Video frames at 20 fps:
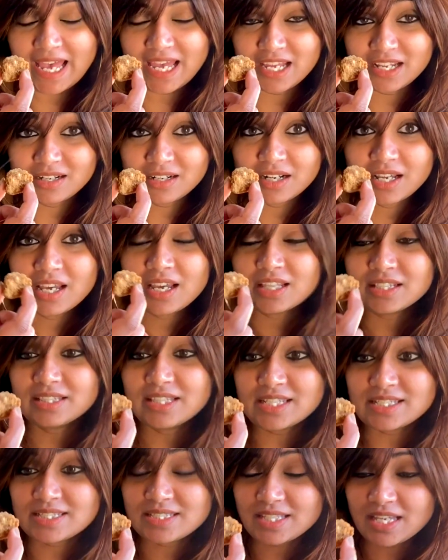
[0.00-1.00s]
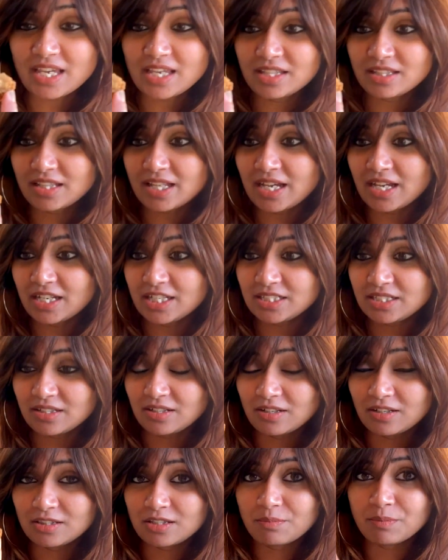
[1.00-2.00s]
and they say that
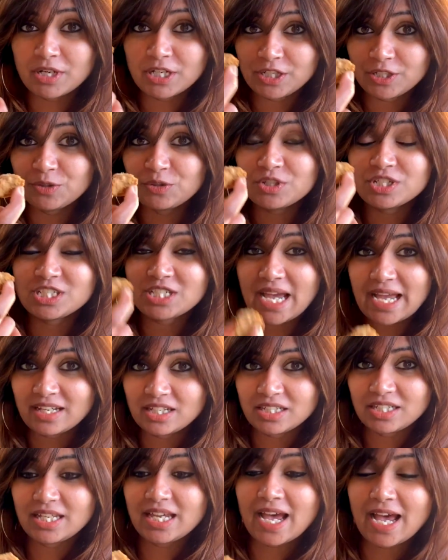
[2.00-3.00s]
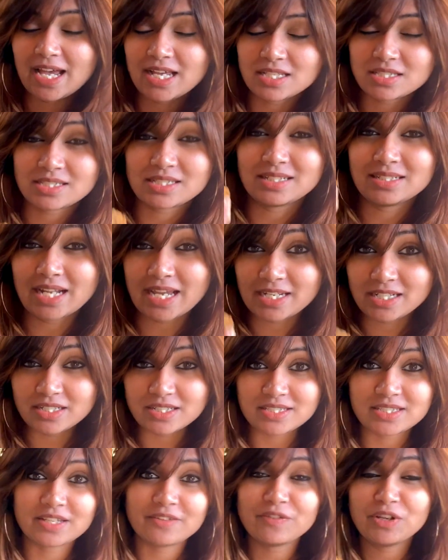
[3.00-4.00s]
the Mariyur jaggery has
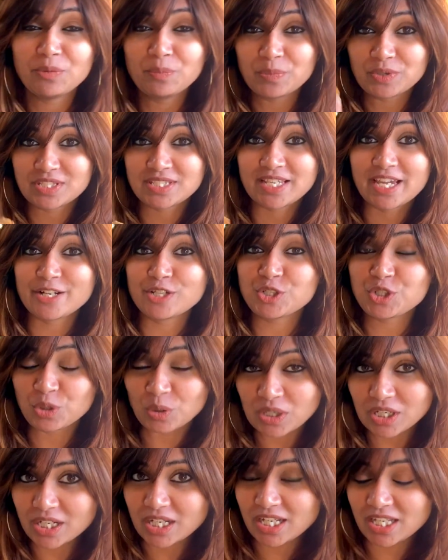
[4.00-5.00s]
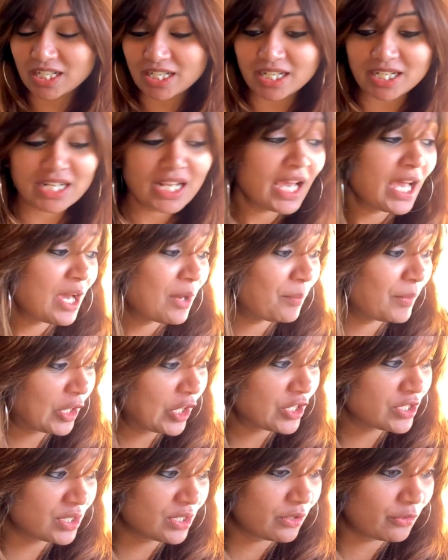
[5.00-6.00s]
97% sugar in it,
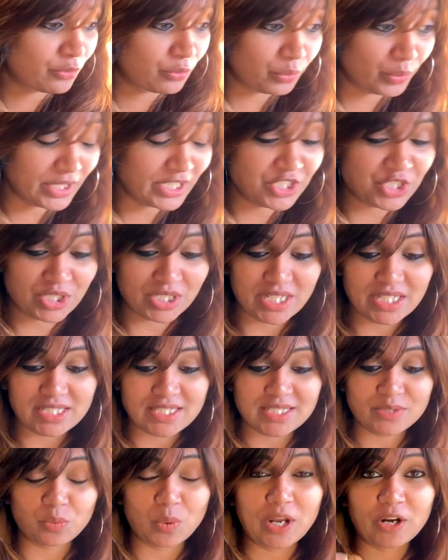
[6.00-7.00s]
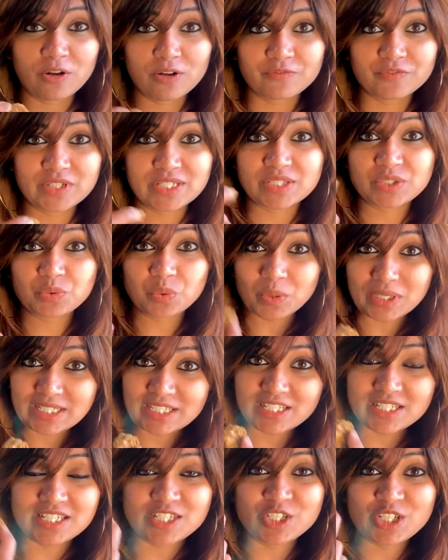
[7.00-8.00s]
because of which it's one of the
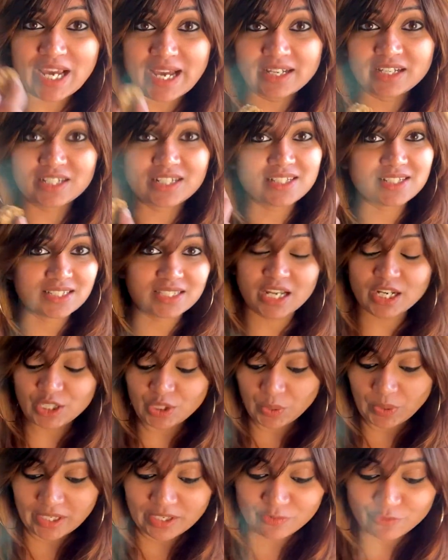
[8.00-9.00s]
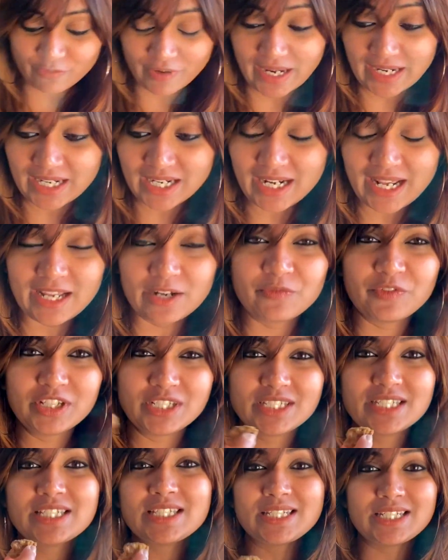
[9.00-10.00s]
sweetest jaggeries that you can find. And we
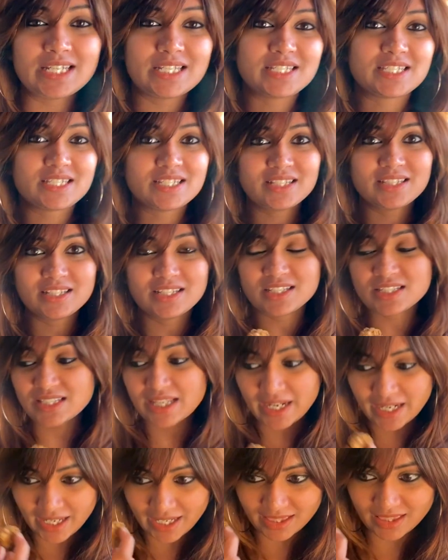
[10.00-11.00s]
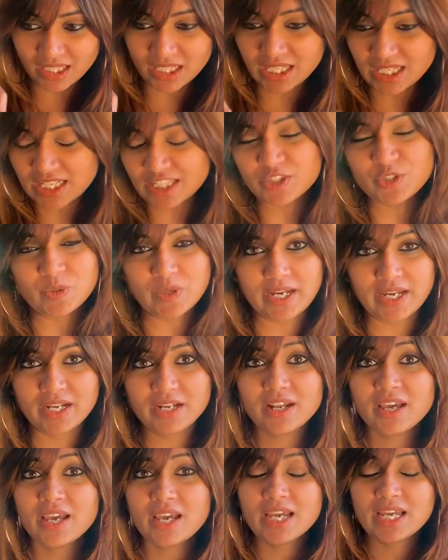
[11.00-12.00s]
just tasted this, and I think he's
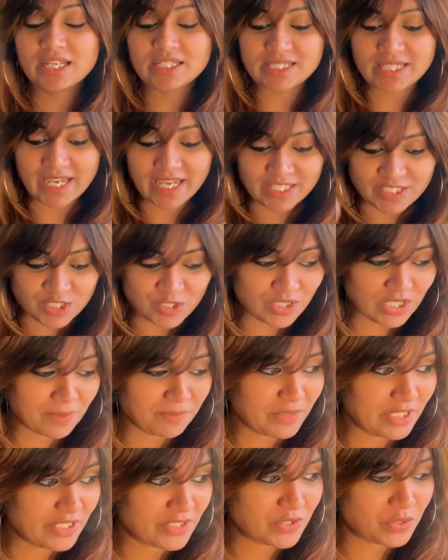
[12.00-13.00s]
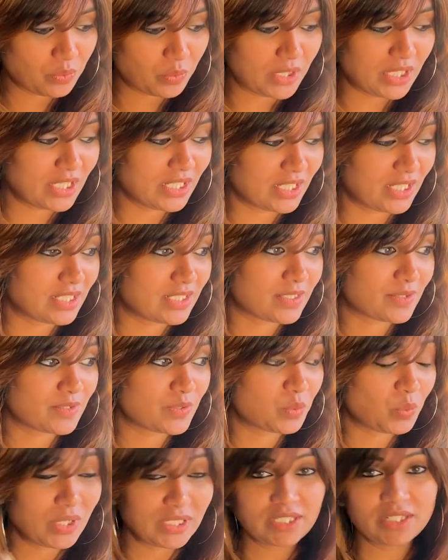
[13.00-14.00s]
right. It's extremely sweet.
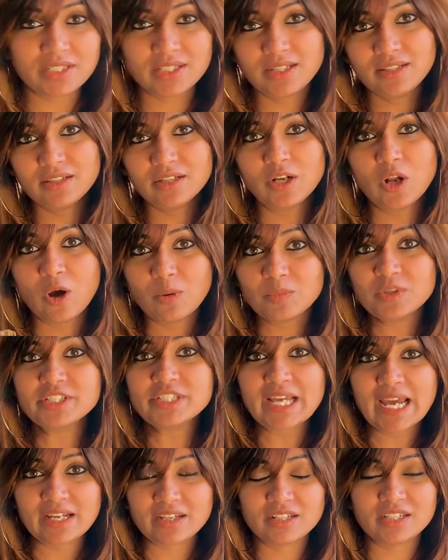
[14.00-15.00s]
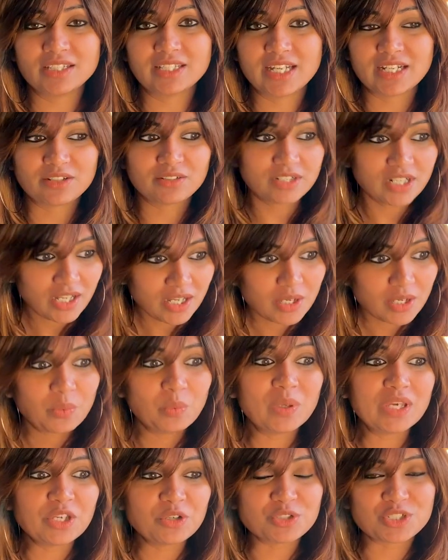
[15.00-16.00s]
It's sweeter than the normal jaggery that
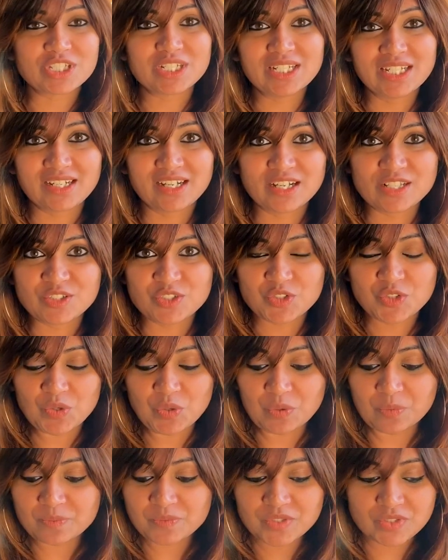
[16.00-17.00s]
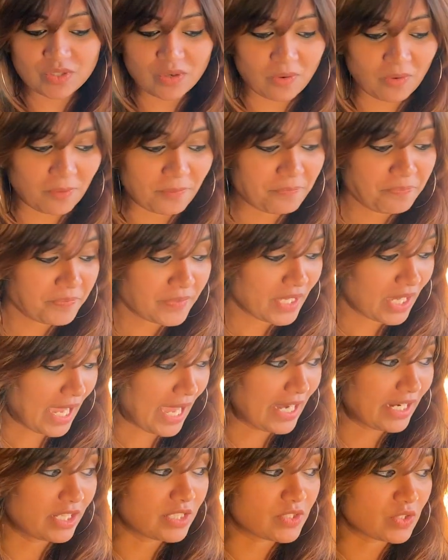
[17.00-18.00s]
we usually consume. So,
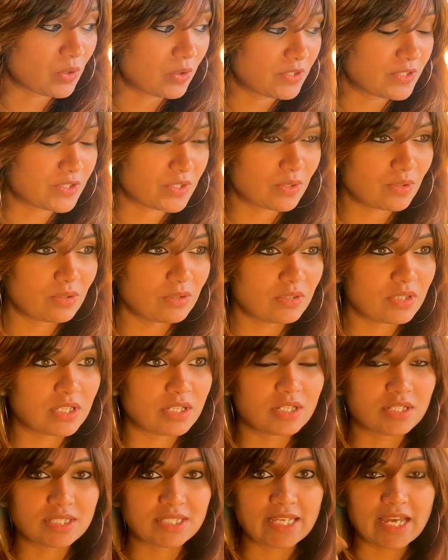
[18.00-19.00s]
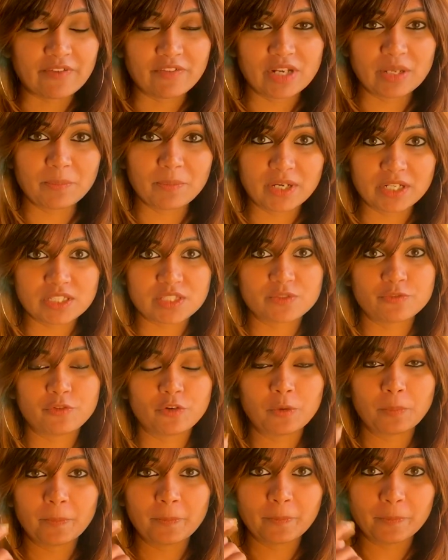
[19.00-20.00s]
and it's also
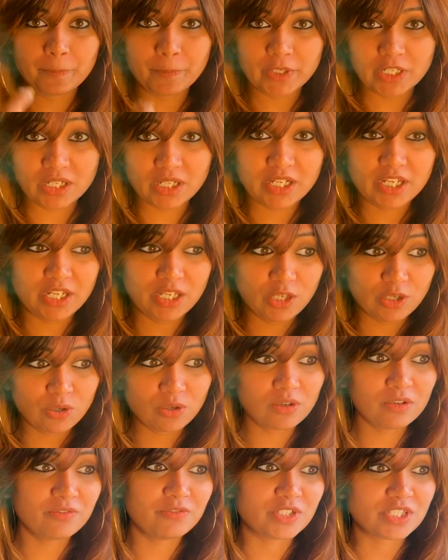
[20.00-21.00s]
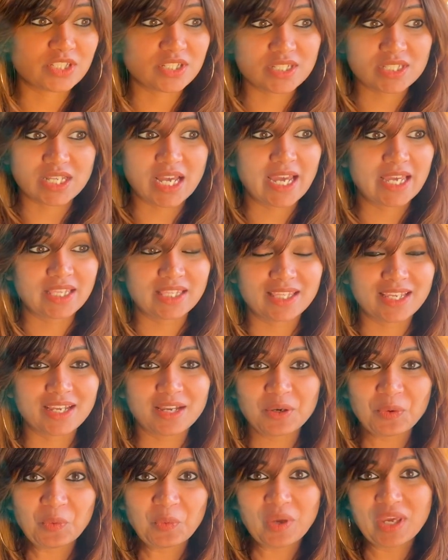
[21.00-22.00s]
$70 per kilo, which is, I
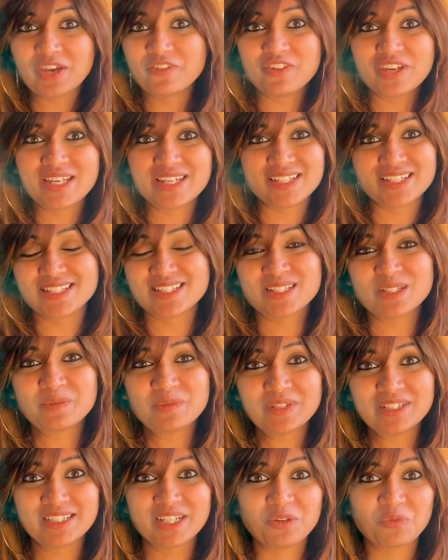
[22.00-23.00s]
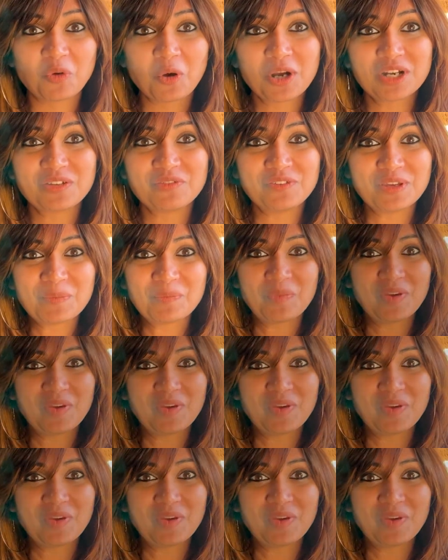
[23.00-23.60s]
think, way reasonable than what we